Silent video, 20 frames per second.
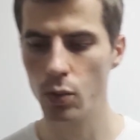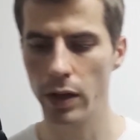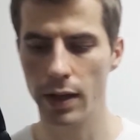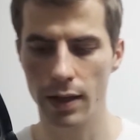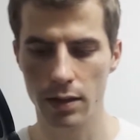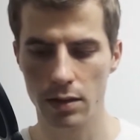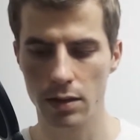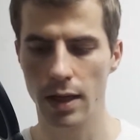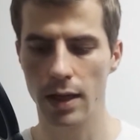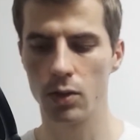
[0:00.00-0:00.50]

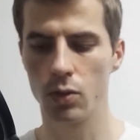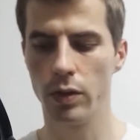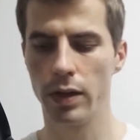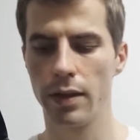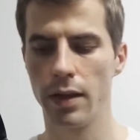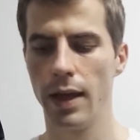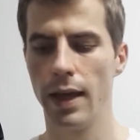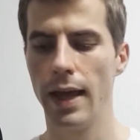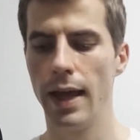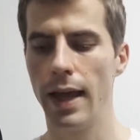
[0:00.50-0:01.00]
and we can
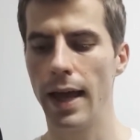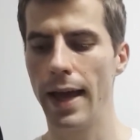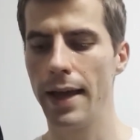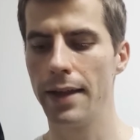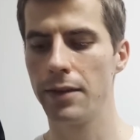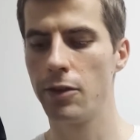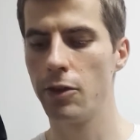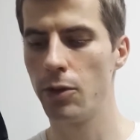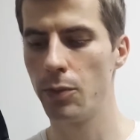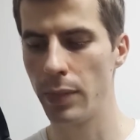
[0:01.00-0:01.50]
start with
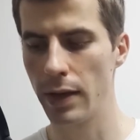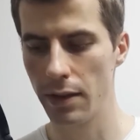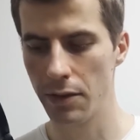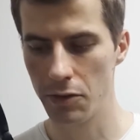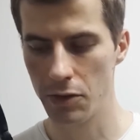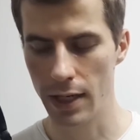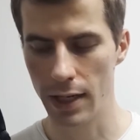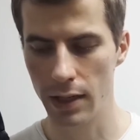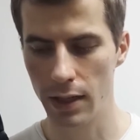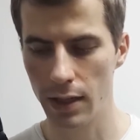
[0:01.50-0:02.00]

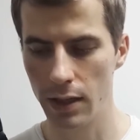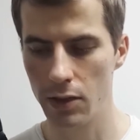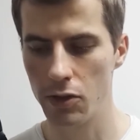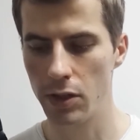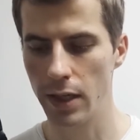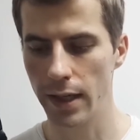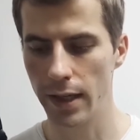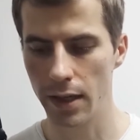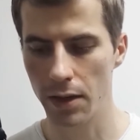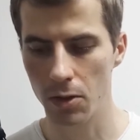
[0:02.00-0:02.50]

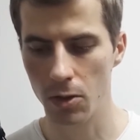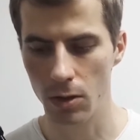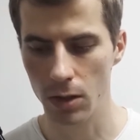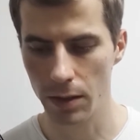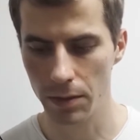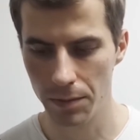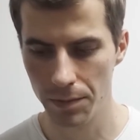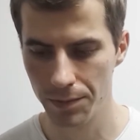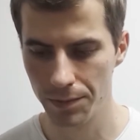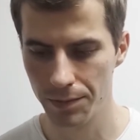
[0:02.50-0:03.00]
Enteropathogenic Escherichia
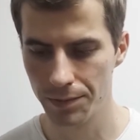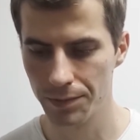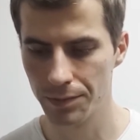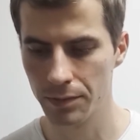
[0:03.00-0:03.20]
coli.